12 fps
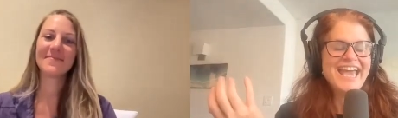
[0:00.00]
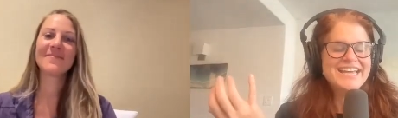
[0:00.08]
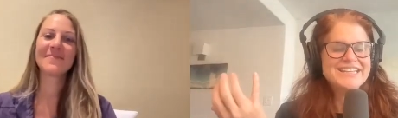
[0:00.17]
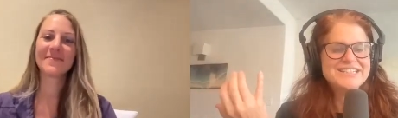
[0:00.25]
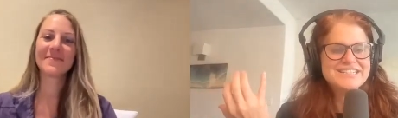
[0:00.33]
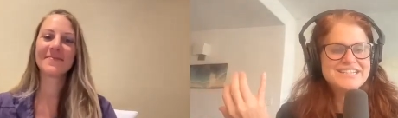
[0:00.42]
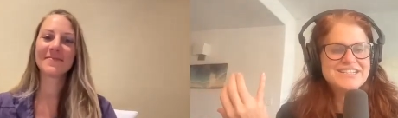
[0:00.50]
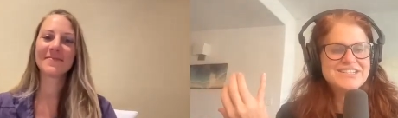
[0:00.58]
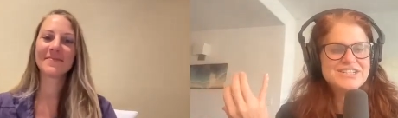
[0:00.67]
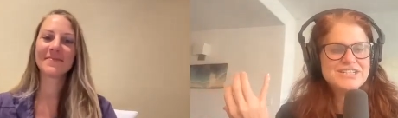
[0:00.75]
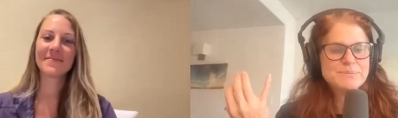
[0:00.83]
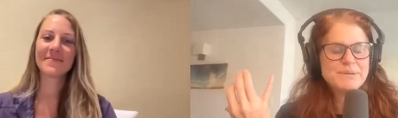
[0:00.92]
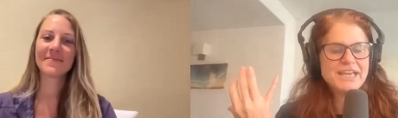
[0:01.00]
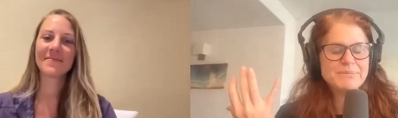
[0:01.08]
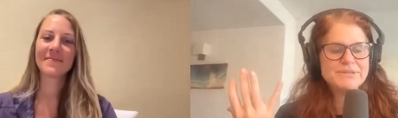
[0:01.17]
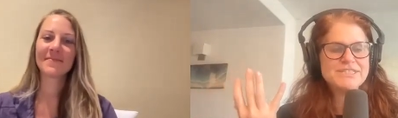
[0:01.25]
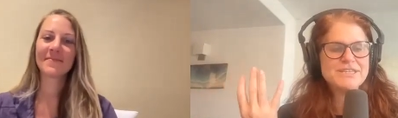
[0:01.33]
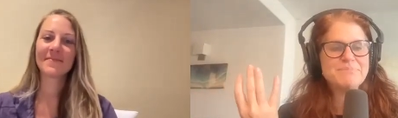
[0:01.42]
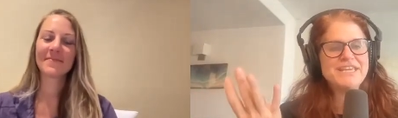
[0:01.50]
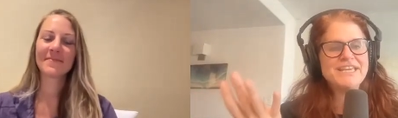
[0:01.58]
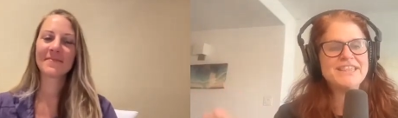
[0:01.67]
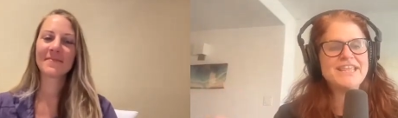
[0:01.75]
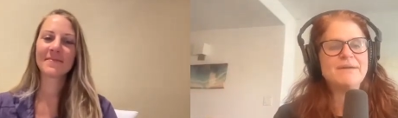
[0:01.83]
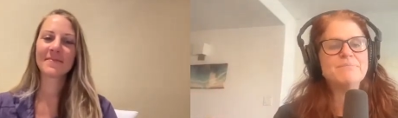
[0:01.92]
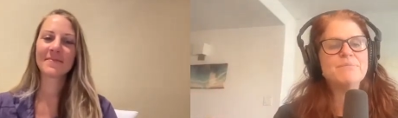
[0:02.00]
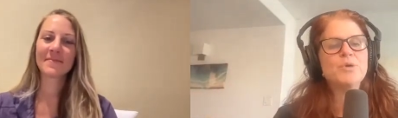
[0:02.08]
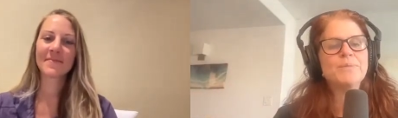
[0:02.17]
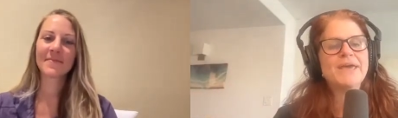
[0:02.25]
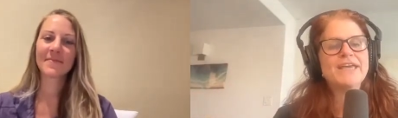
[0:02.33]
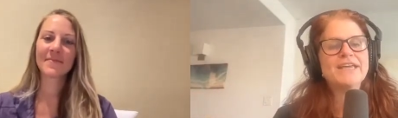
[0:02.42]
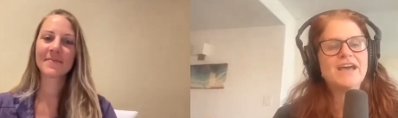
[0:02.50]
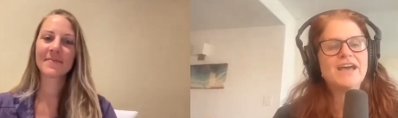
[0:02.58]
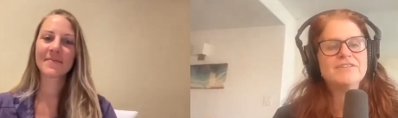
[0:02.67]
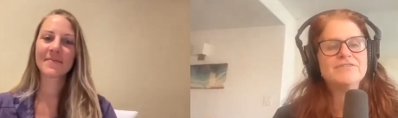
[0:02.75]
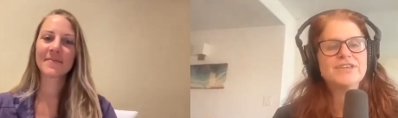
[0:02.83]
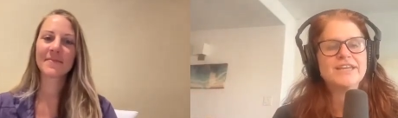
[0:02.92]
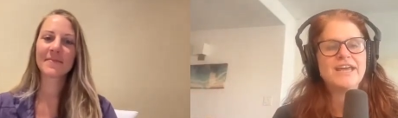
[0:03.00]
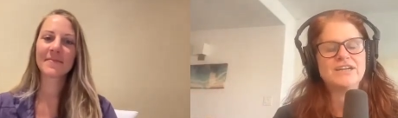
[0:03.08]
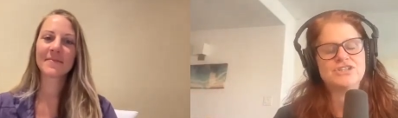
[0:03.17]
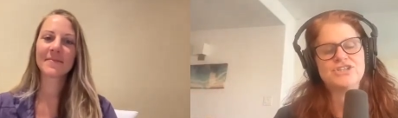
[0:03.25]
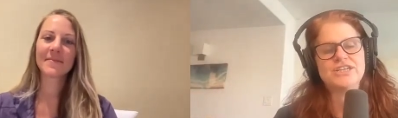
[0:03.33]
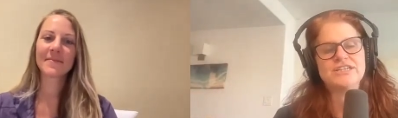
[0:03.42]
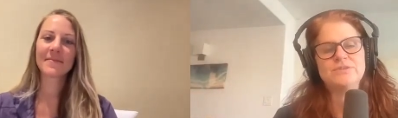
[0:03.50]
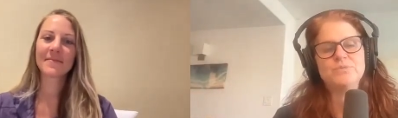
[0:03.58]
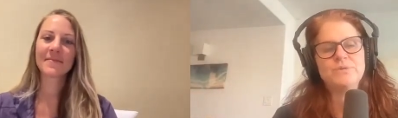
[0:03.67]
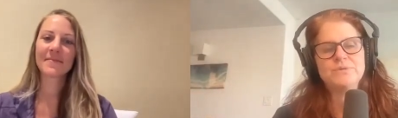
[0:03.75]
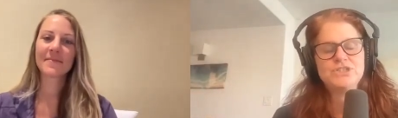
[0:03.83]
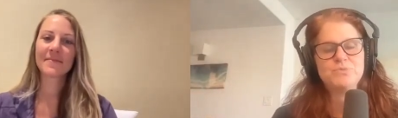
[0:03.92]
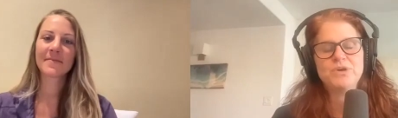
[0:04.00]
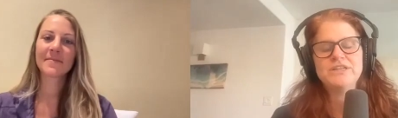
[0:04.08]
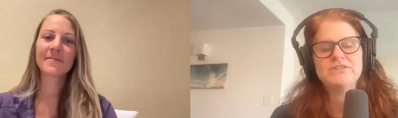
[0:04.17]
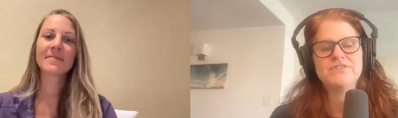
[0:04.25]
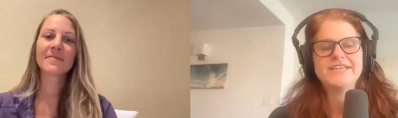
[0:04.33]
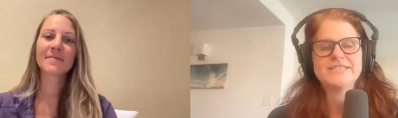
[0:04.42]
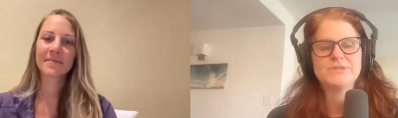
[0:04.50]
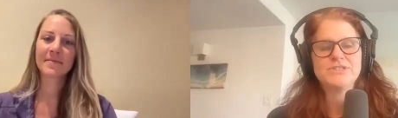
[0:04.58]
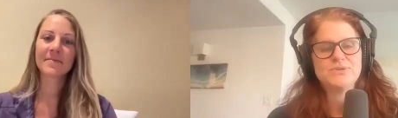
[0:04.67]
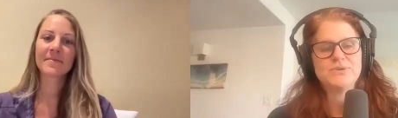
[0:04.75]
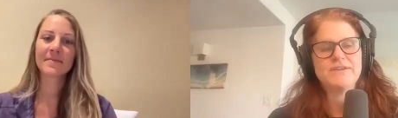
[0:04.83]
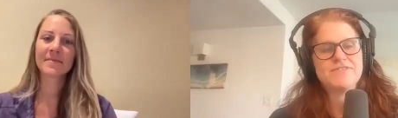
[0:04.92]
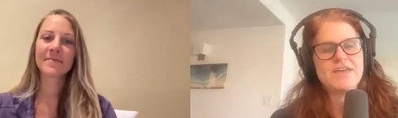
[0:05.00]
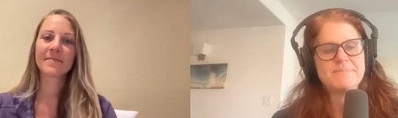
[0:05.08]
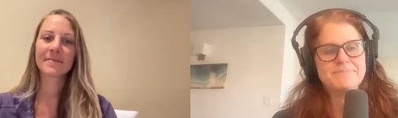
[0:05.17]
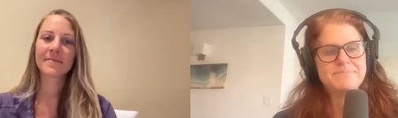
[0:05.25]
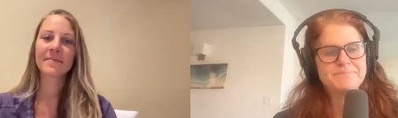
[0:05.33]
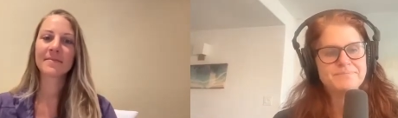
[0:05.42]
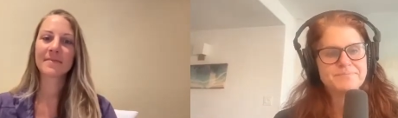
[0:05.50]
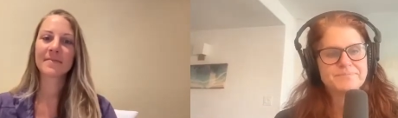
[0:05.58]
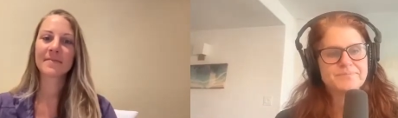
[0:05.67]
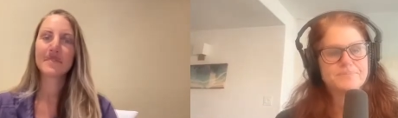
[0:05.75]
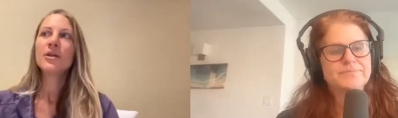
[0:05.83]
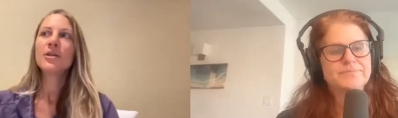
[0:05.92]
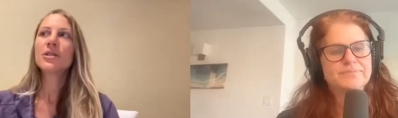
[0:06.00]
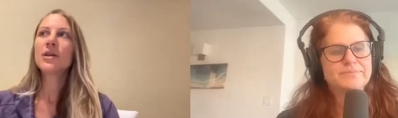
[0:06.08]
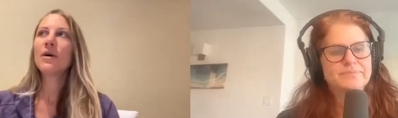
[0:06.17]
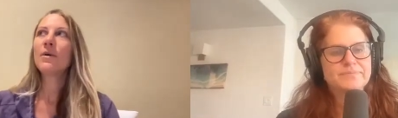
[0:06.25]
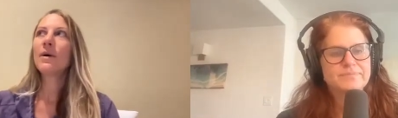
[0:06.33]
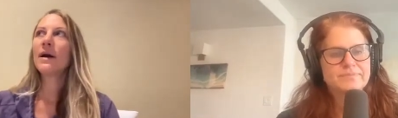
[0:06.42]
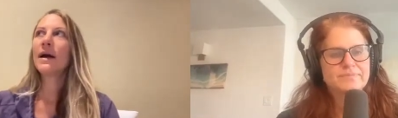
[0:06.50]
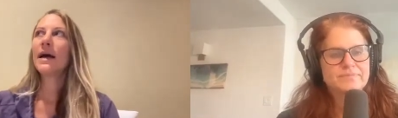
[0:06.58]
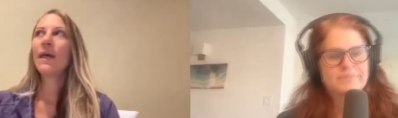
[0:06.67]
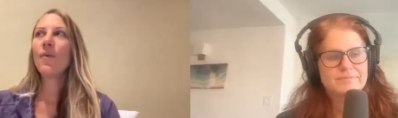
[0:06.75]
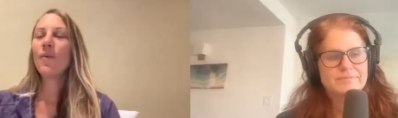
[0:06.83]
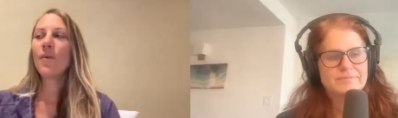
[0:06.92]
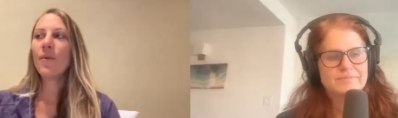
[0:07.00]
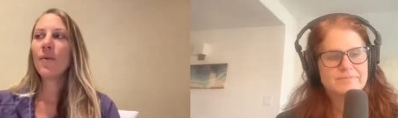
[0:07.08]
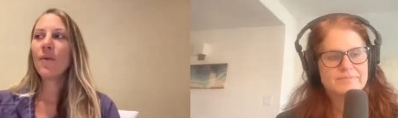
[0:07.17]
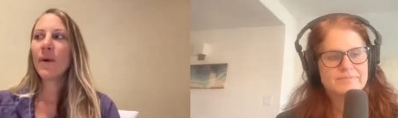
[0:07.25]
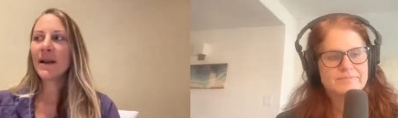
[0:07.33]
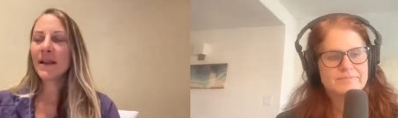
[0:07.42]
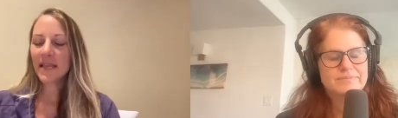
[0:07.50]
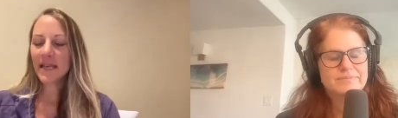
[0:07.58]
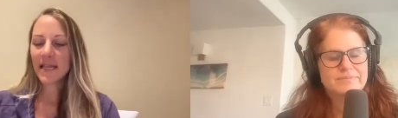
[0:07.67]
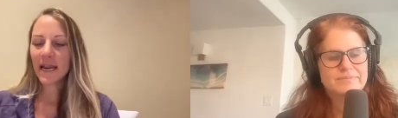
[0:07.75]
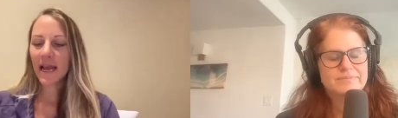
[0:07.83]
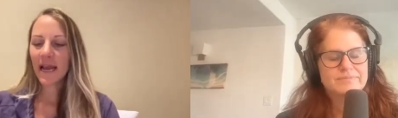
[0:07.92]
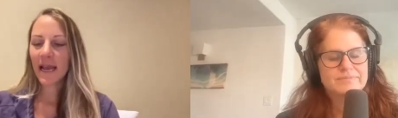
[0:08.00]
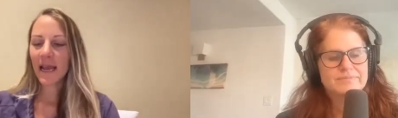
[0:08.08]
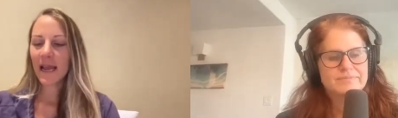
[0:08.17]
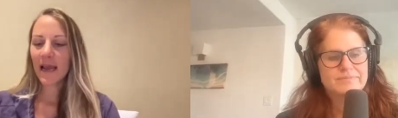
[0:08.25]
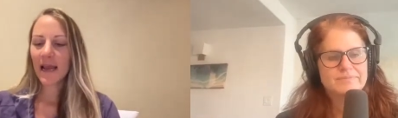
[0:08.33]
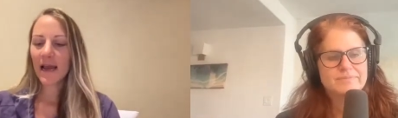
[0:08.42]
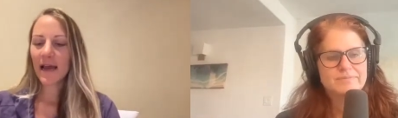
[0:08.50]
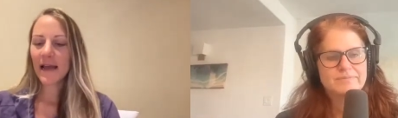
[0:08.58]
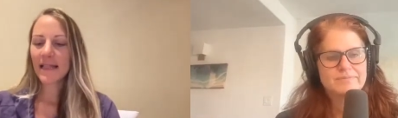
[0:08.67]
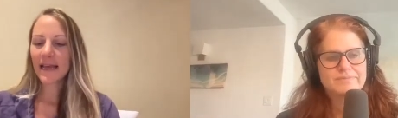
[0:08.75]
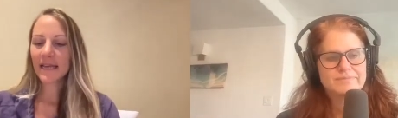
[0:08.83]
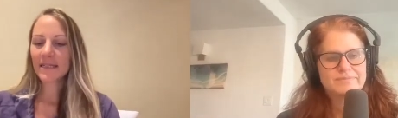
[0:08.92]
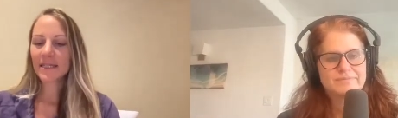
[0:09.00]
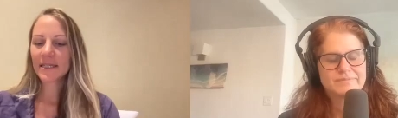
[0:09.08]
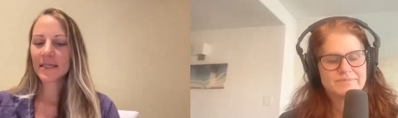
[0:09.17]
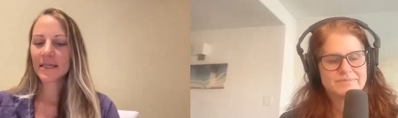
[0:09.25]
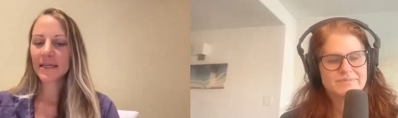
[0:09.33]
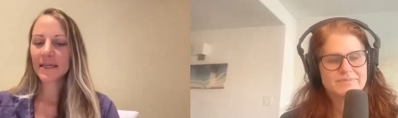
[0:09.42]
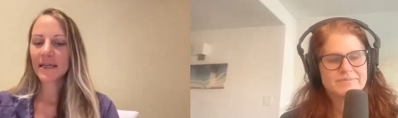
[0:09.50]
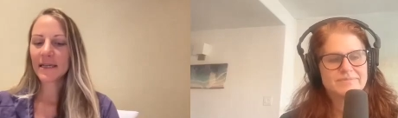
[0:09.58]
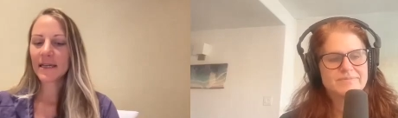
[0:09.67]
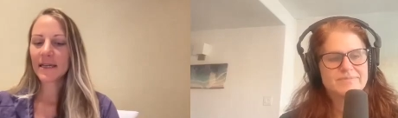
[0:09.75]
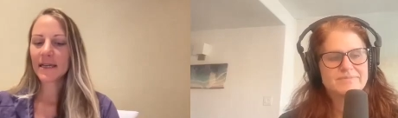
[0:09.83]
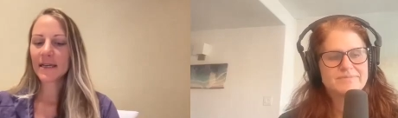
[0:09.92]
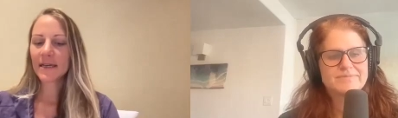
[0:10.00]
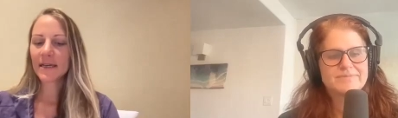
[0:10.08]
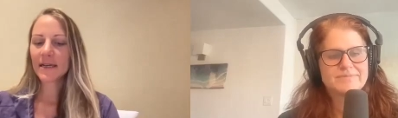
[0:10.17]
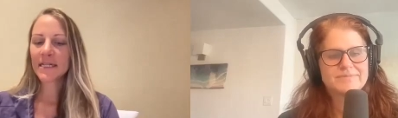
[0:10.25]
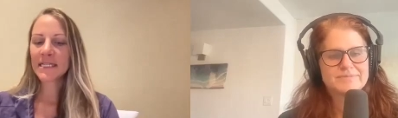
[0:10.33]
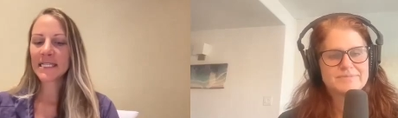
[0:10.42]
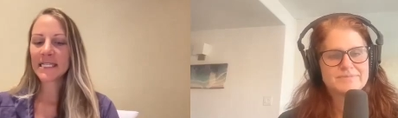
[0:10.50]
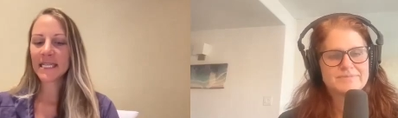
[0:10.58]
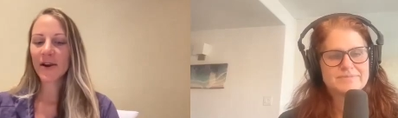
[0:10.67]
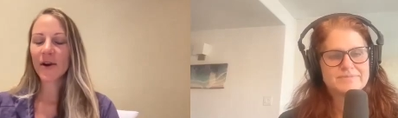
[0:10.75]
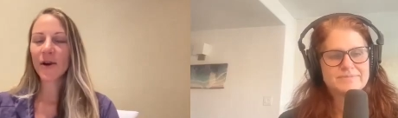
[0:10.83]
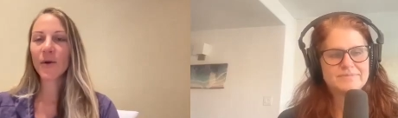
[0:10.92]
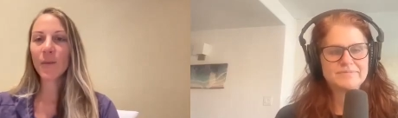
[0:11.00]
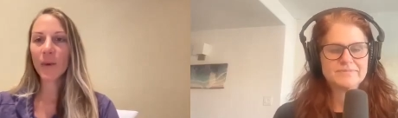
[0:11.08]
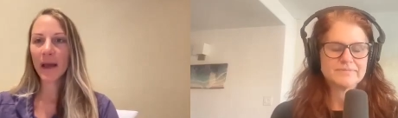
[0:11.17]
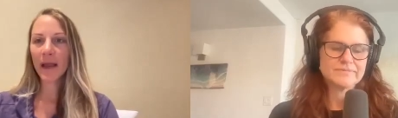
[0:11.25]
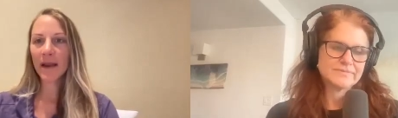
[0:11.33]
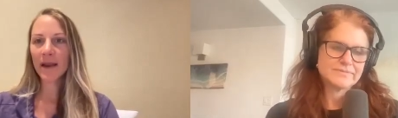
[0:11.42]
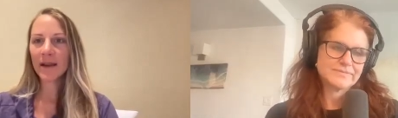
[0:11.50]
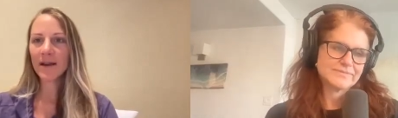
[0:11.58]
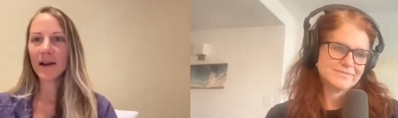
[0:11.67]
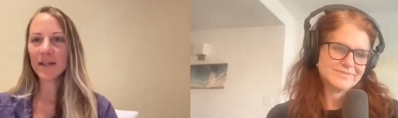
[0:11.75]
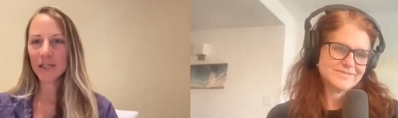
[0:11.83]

Speaker 1: And just being able to be in that moment of connection. And what would what advice would you give them?
Speaker 2: So one thing that I I like to consider when not